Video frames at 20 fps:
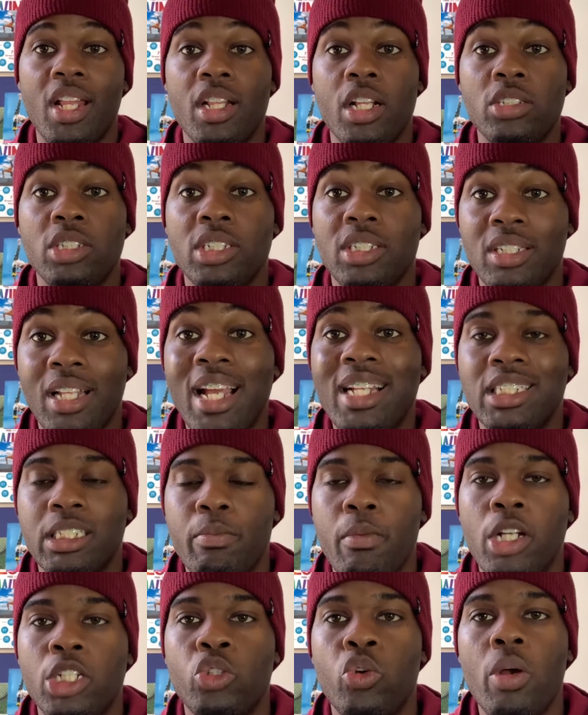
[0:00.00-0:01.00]
a slight
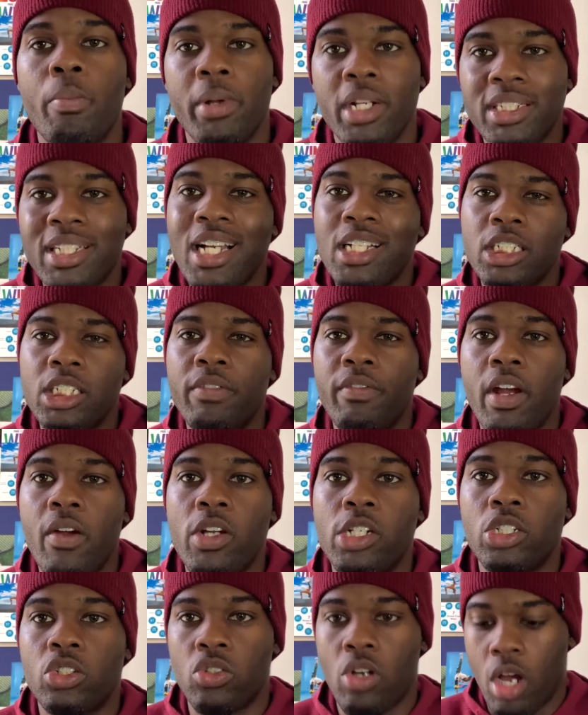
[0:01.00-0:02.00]
smell to it, but it's actually
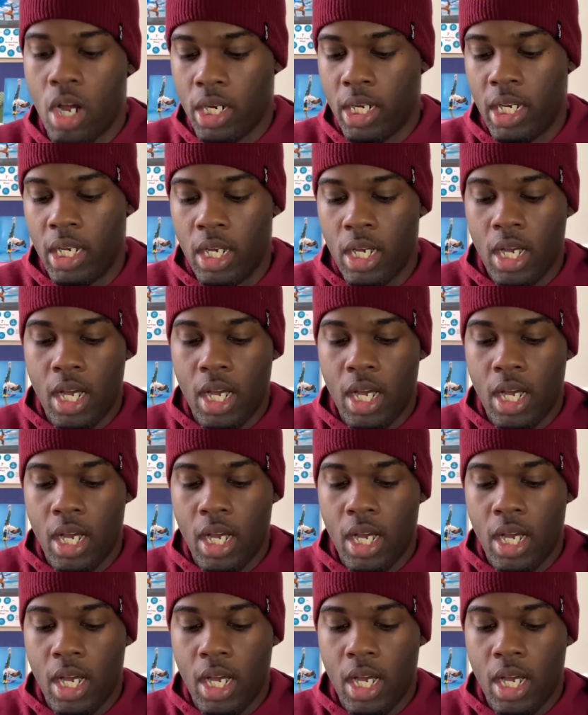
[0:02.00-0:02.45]
very strong.